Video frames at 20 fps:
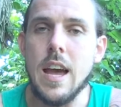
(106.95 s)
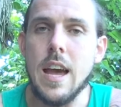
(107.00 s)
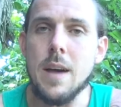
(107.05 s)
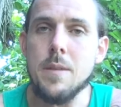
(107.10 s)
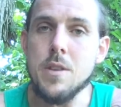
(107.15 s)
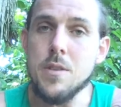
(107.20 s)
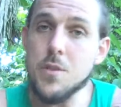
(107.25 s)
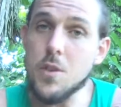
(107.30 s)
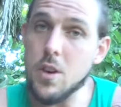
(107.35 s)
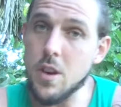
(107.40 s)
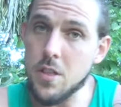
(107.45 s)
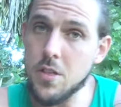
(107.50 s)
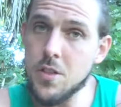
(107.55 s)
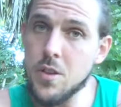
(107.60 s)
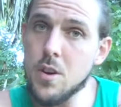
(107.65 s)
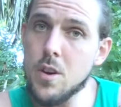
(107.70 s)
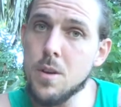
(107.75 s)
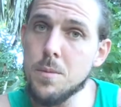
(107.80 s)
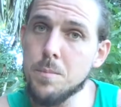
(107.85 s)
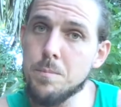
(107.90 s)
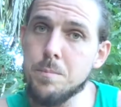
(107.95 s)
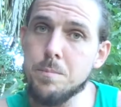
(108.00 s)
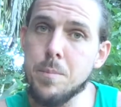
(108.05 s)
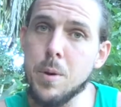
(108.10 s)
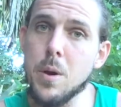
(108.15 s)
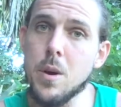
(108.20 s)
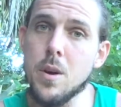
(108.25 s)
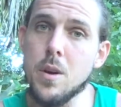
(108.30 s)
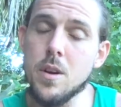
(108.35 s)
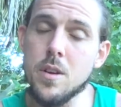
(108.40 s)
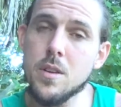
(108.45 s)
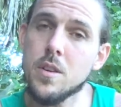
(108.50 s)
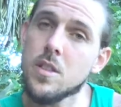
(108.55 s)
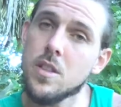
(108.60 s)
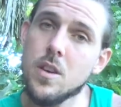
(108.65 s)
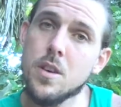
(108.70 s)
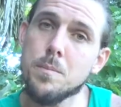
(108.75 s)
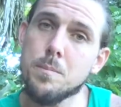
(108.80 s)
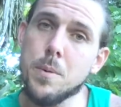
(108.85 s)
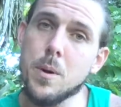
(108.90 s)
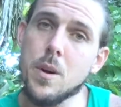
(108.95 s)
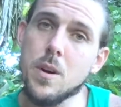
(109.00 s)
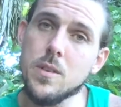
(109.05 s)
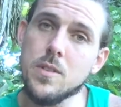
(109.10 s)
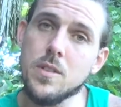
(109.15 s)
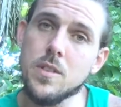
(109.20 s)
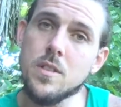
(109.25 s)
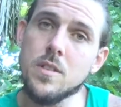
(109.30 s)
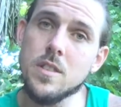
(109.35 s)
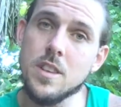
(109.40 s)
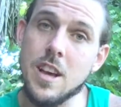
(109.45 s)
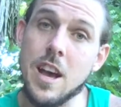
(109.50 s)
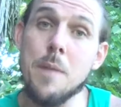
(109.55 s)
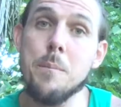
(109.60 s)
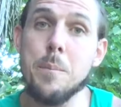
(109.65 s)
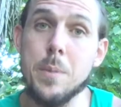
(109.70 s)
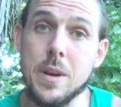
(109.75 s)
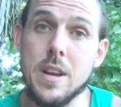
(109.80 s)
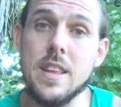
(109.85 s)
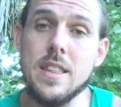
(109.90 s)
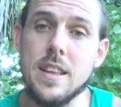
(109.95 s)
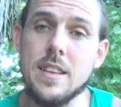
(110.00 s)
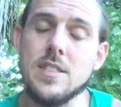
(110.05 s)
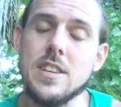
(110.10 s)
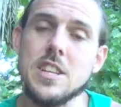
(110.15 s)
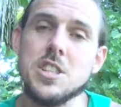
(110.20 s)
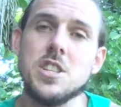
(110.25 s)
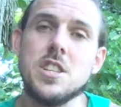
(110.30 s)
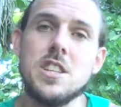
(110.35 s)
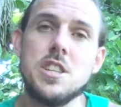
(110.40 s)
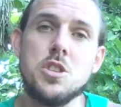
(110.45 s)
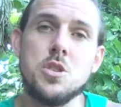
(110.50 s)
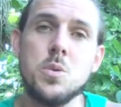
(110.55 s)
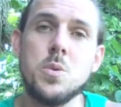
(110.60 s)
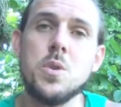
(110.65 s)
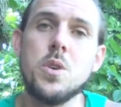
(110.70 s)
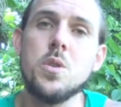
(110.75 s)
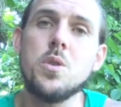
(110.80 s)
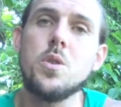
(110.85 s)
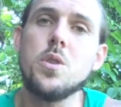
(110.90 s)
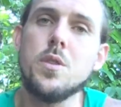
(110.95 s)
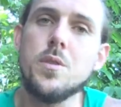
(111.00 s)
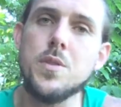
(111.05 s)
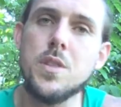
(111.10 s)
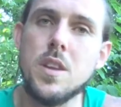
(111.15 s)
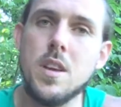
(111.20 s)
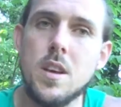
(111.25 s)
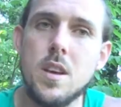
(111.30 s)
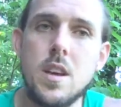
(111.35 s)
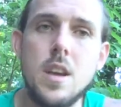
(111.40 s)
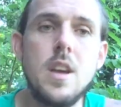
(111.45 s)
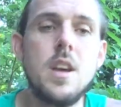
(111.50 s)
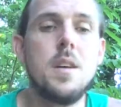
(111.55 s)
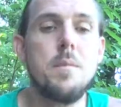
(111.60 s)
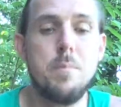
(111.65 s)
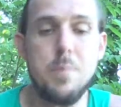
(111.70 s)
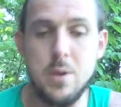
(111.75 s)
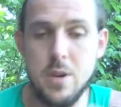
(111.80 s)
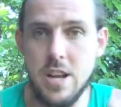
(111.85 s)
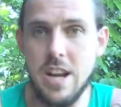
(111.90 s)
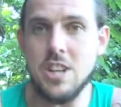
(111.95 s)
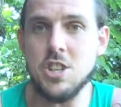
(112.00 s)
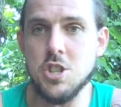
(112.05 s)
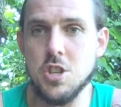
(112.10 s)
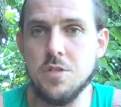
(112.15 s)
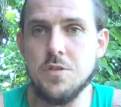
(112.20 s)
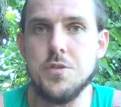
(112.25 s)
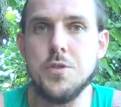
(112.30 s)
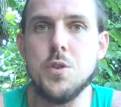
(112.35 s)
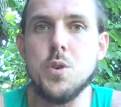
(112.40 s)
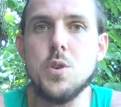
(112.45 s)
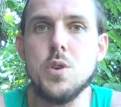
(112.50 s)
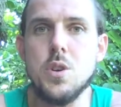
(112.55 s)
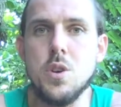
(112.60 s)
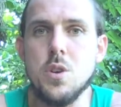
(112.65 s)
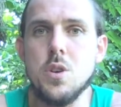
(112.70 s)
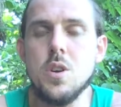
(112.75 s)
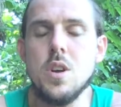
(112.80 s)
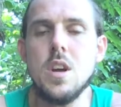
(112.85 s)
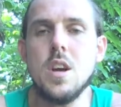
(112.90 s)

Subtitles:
You've got a third person company that's actually doing all of the production for you.